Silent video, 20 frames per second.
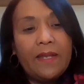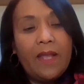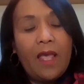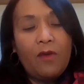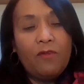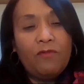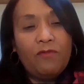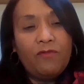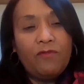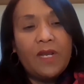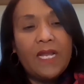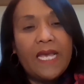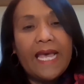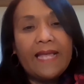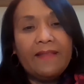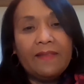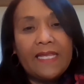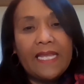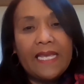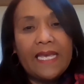hopefully
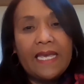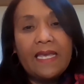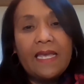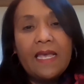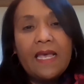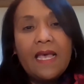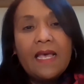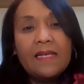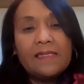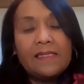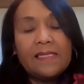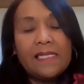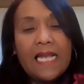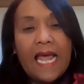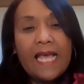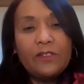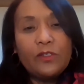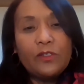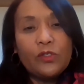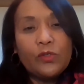get the
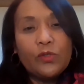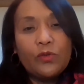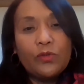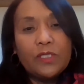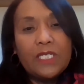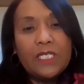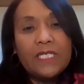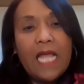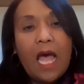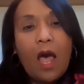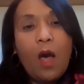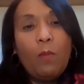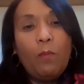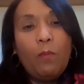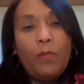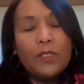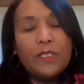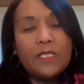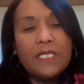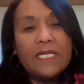slides sorted out,
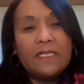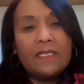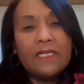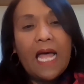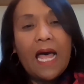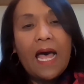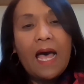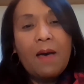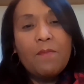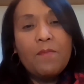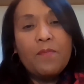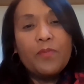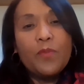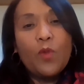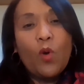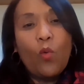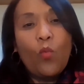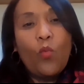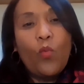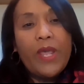but
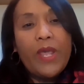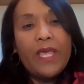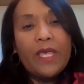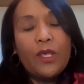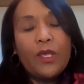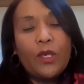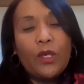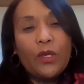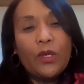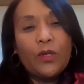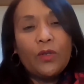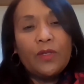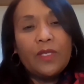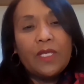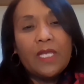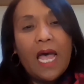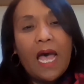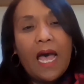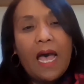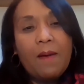we could
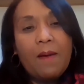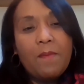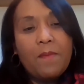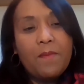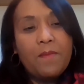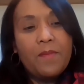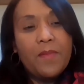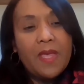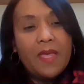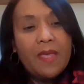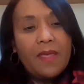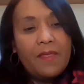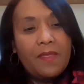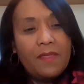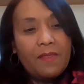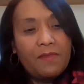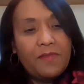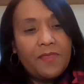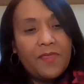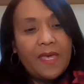
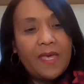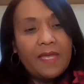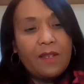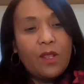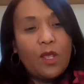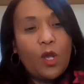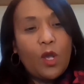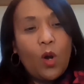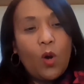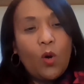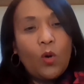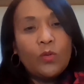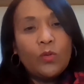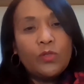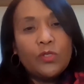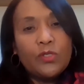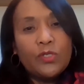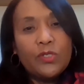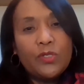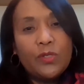then go
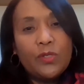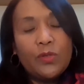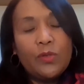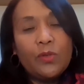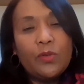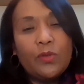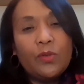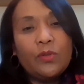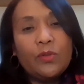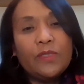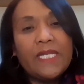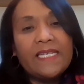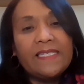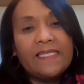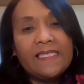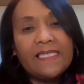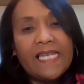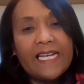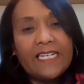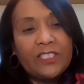to the
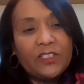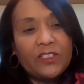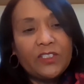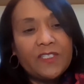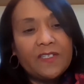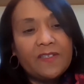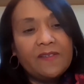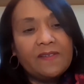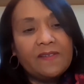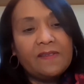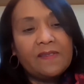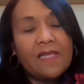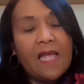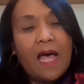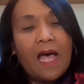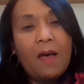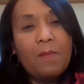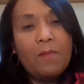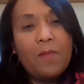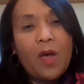sections
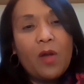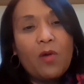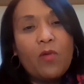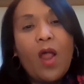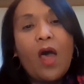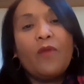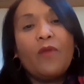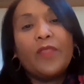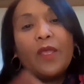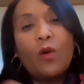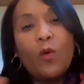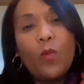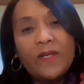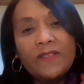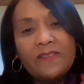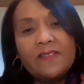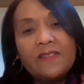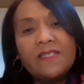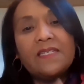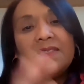around the
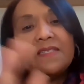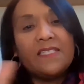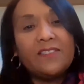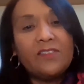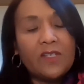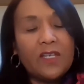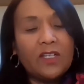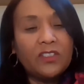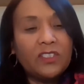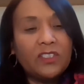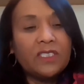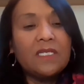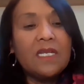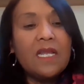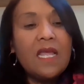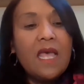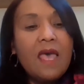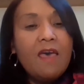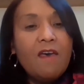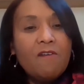question, discussion,
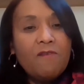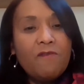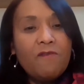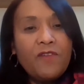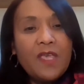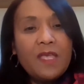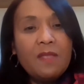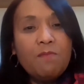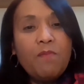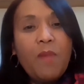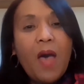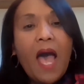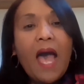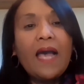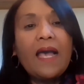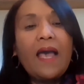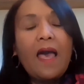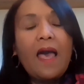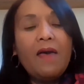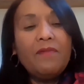
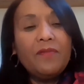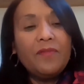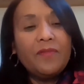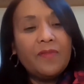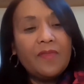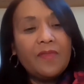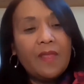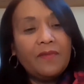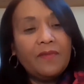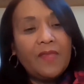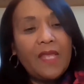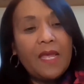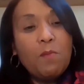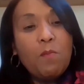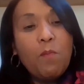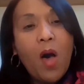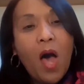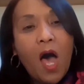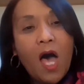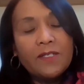feedback, and
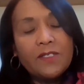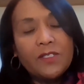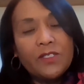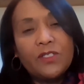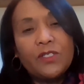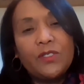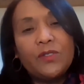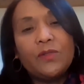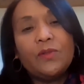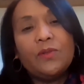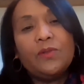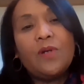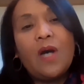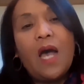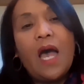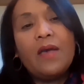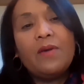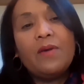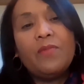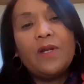then part 2,
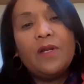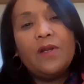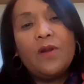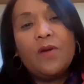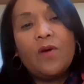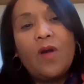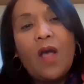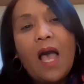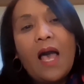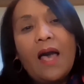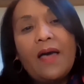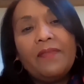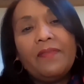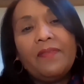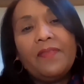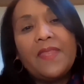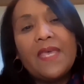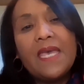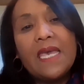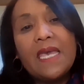I will look at
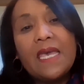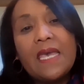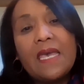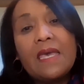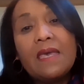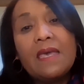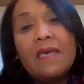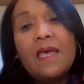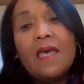the